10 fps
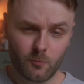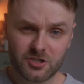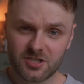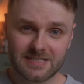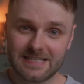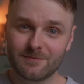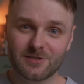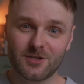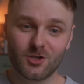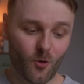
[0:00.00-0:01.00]
We just seem
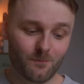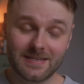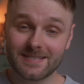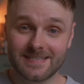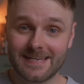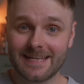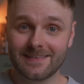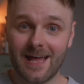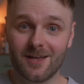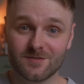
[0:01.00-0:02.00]
to not be seeing
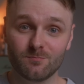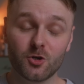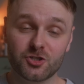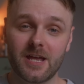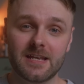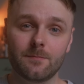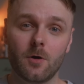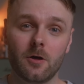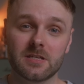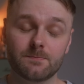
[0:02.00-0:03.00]
that as much
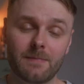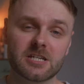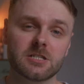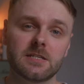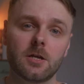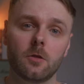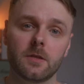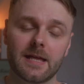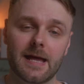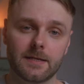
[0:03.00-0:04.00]
anymore, especially on
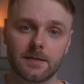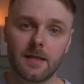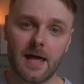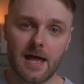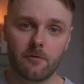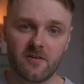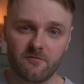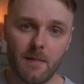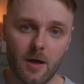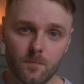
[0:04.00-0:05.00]
the Canon RF
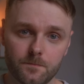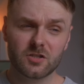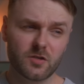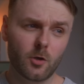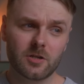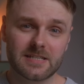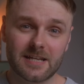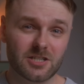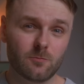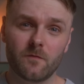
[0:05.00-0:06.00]
mount. To be honest,
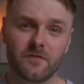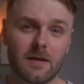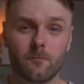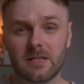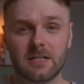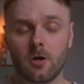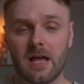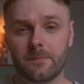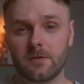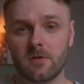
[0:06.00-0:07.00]
actually, one thing I'm really not
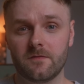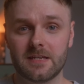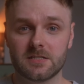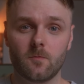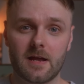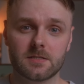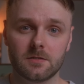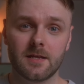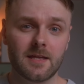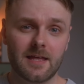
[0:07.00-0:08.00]
happy with is the
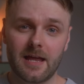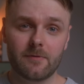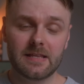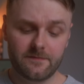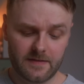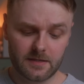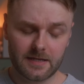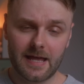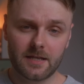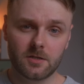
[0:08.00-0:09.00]
rattle. I really think that
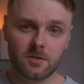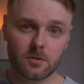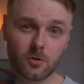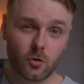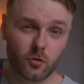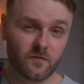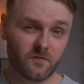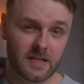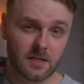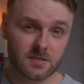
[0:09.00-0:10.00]
Canon could have
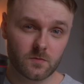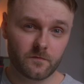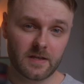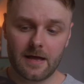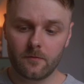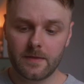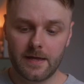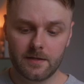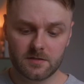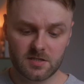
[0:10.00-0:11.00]
figured something out
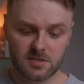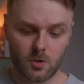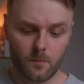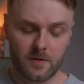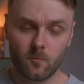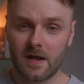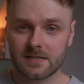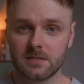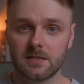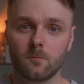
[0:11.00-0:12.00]
there to stop it
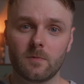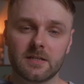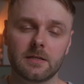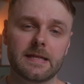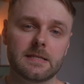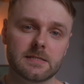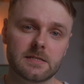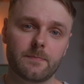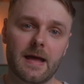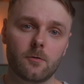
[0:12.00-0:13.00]
rattling when the lens
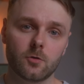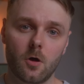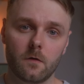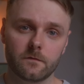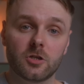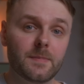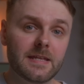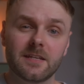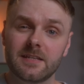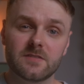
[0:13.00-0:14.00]
is powered off. Could it be
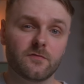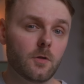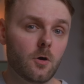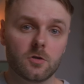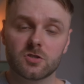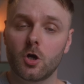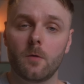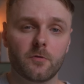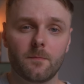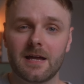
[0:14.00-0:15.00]
that these flaws,
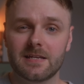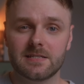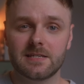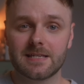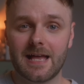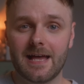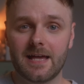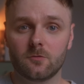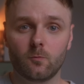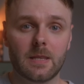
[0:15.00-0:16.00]
compromises,
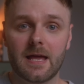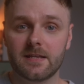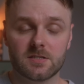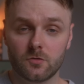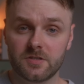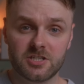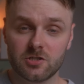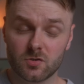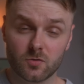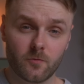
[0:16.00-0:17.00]
and reliance on
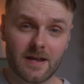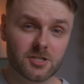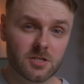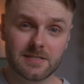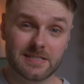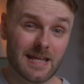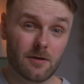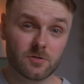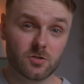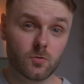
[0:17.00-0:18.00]
digital corrections is
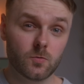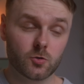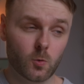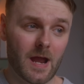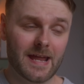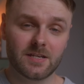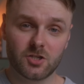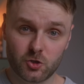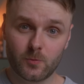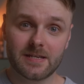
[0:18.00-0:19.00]
down to trying
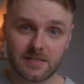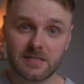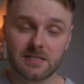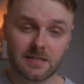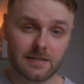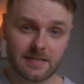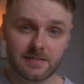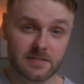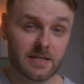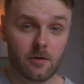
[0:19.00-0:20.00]
to shrink these
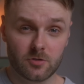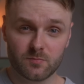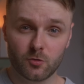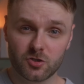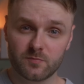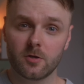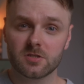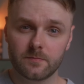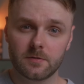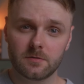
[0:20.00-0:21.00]
lenses down as much as
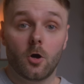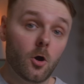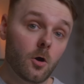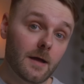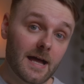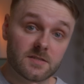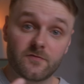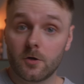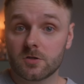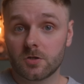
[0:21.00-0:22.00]
possible? Or as
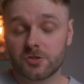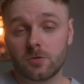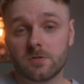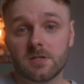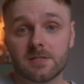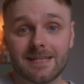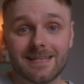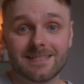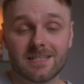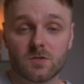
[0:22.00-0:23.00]
photo shooters,
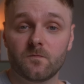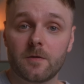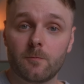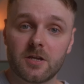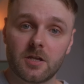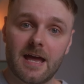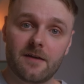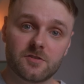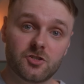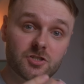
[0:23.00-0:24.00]
is it something we're gonna
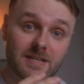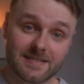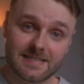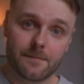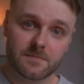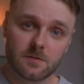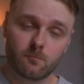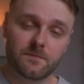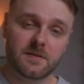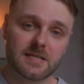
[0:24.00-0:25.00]
have to just accept
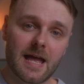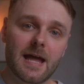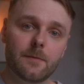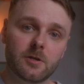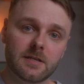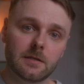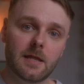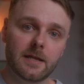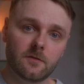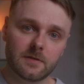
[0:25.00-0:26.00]
with this hybrid
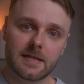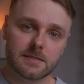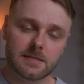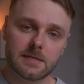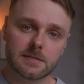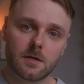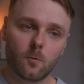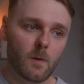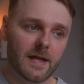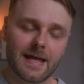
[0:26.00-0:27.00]
line of lenses
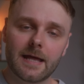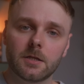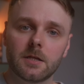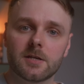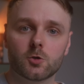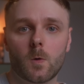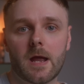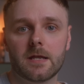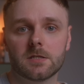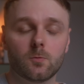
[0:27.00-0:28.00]
where Canon are
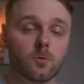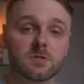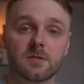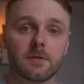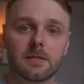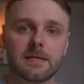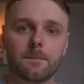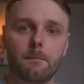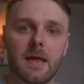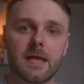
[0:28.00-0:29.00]
trying to ultimately
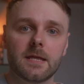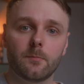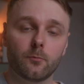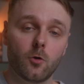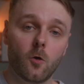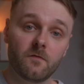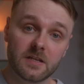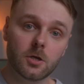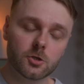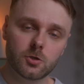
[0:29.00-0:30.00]
make pro
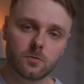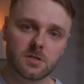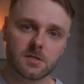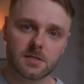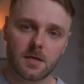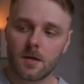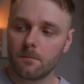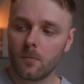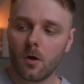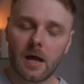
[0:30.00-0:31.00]
video shooters
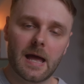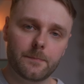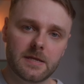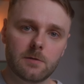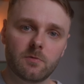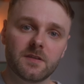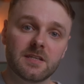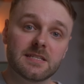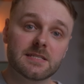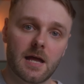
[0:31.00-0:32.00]
more happy with the
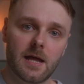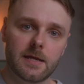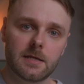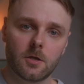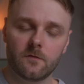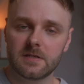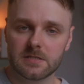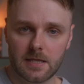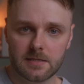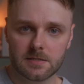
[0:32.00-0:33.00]
design of
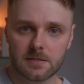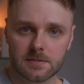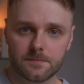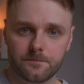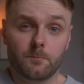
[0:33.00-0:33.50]
these lenses?